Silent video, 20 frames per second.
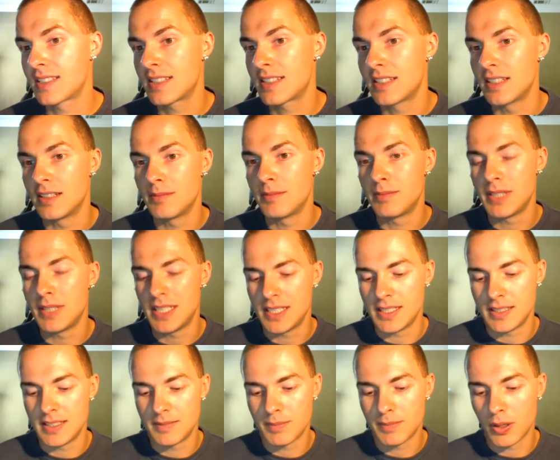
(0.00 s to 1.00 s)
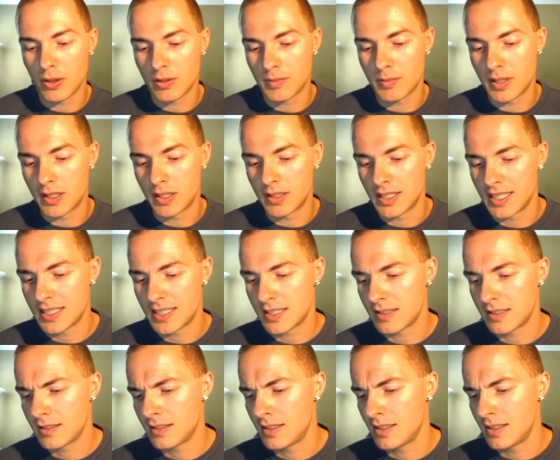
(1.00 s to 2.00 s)
gonna be Pokemon like
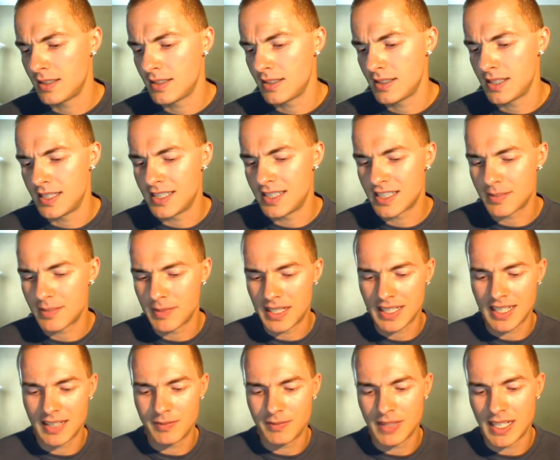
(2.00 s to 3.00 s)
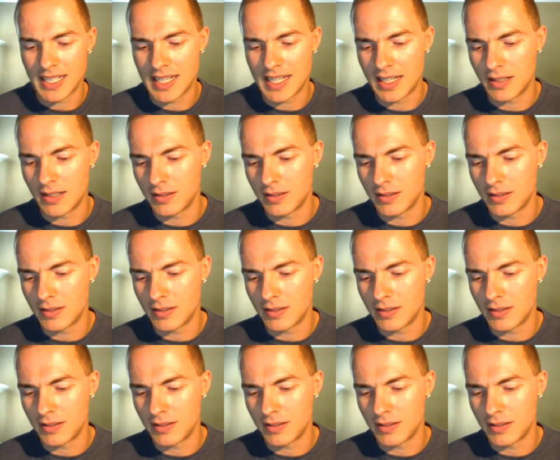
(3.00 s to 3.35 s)
in this metagame right now.